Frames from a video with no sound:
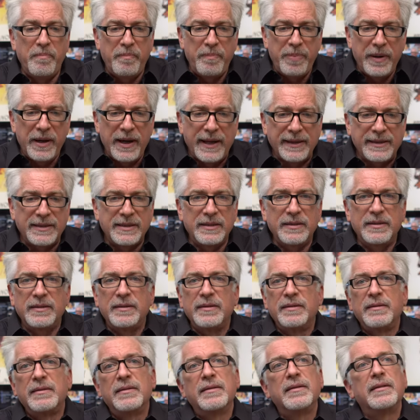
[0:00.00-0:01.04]
But
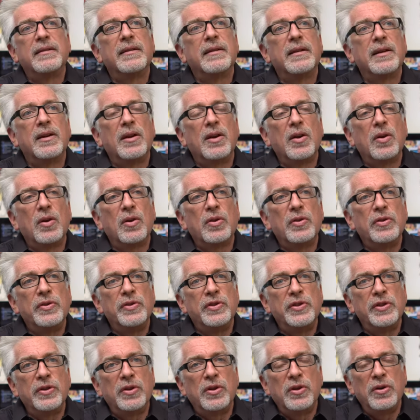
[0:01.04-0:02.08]

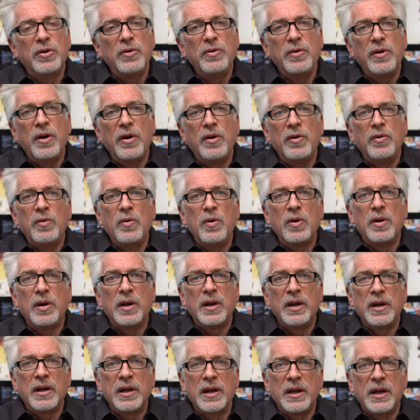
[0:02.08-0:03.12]
Zacuto
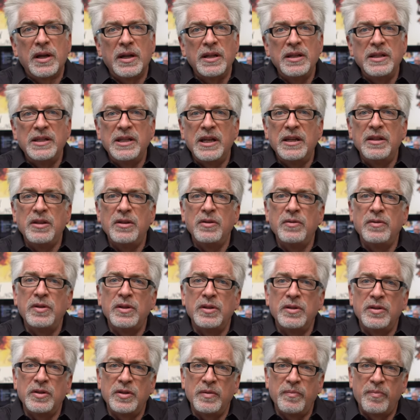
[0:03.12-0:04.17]
continued
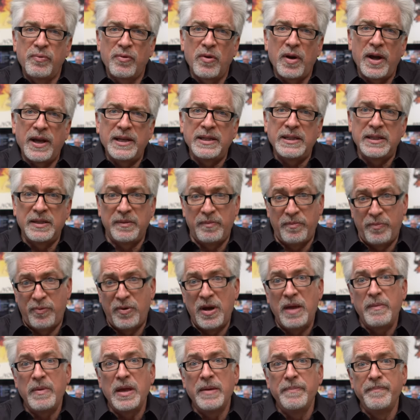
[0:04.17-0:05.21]
to price
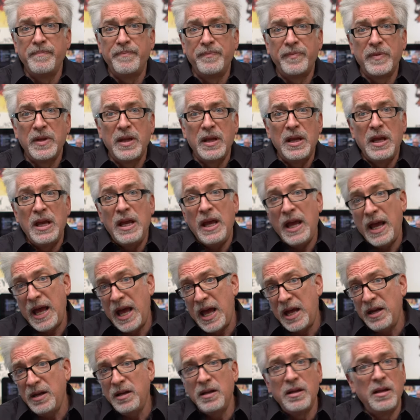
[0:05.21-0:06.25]
premium,
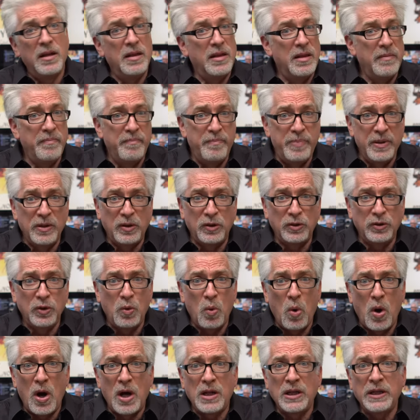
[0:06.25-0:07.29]
and the build
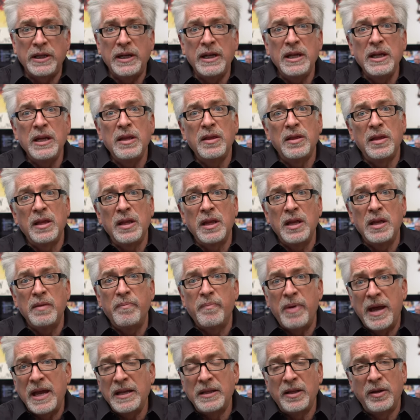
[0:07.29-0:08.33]
quality, the
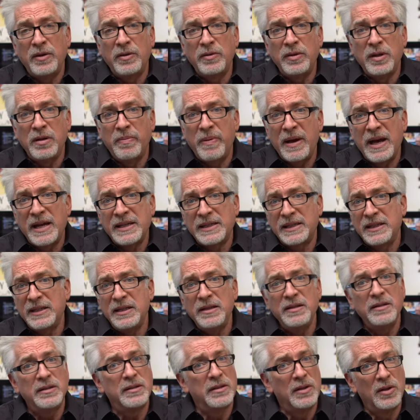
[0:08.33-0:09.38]
payload
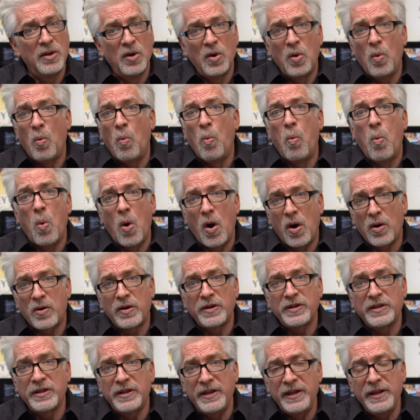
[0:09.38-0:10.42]
capacities
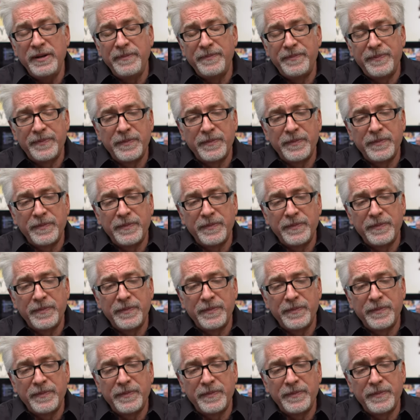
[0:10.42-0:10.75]
warranted it.